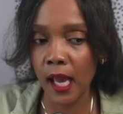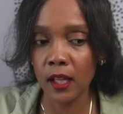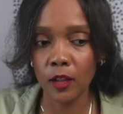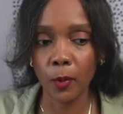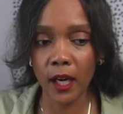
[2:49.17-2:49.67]

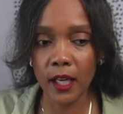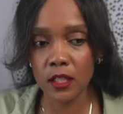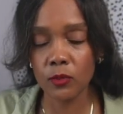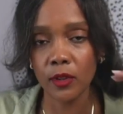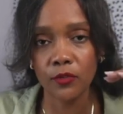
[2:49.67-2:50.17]
and the
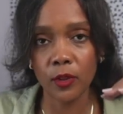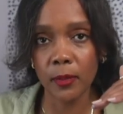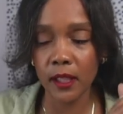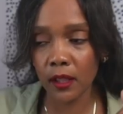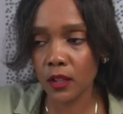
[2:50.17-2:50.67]
prices went
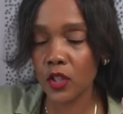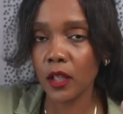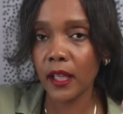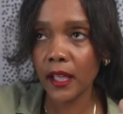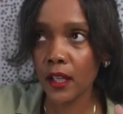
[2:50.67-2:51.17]
from here
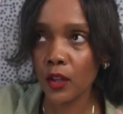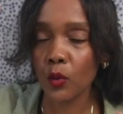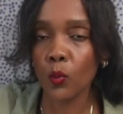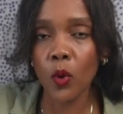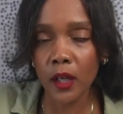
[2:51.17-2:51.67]
to
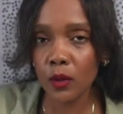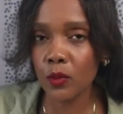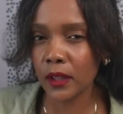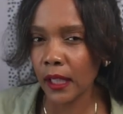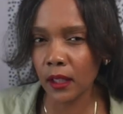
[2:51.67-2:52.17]
here, what do
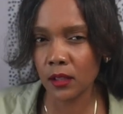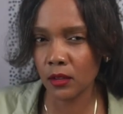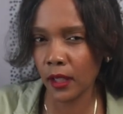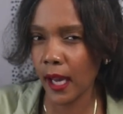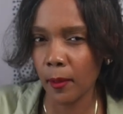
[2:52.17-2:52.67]
you think is
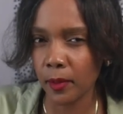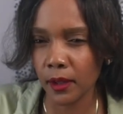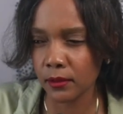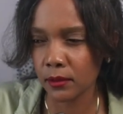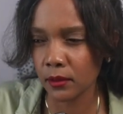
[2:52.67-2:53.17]
going to
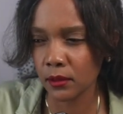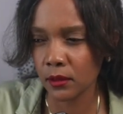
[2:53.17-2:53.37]
happen?